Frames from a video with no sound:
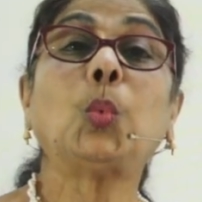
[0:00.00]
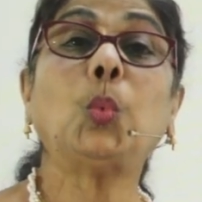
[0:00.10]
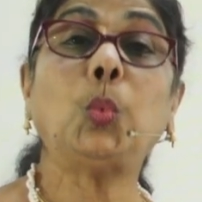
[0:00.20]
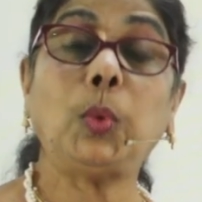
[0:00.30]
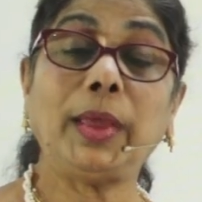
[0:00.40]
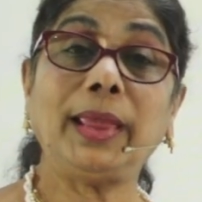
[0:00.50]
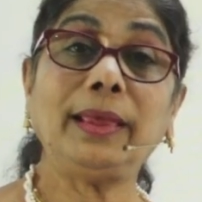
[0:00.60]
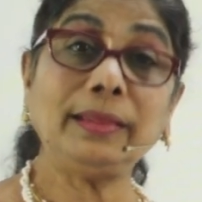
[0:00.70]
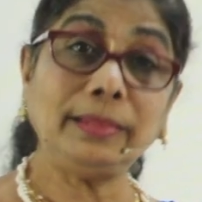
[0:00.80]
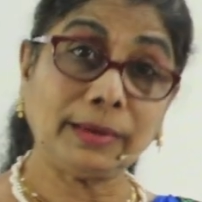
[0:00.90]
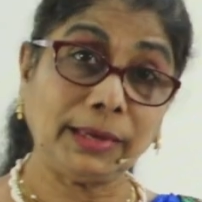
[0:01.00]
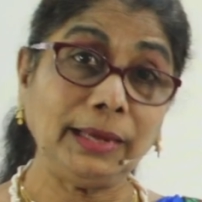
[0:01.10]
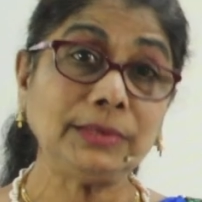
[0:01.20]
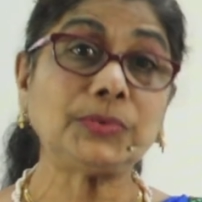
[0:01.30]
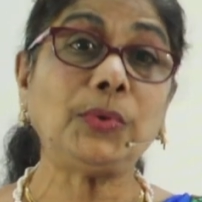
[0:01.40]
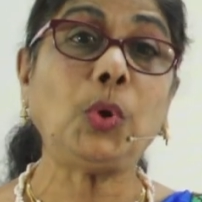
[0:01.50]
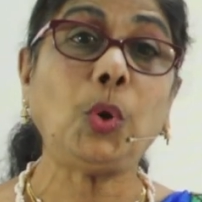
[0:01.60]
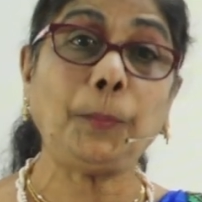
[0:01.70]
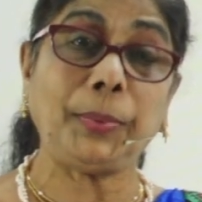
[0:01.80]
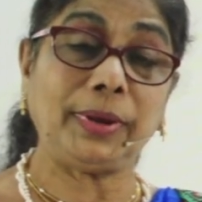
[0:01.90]
where the kings will
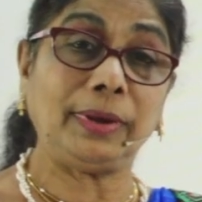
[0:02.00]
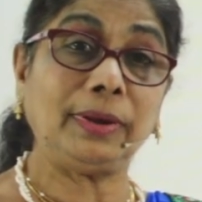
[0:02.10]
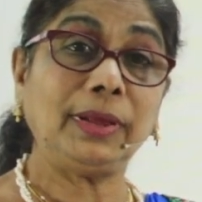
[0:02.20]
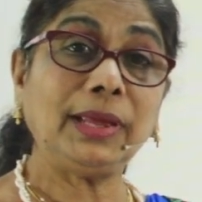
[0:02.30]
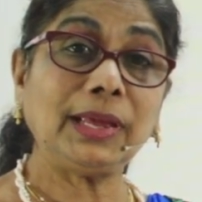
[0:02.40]
open.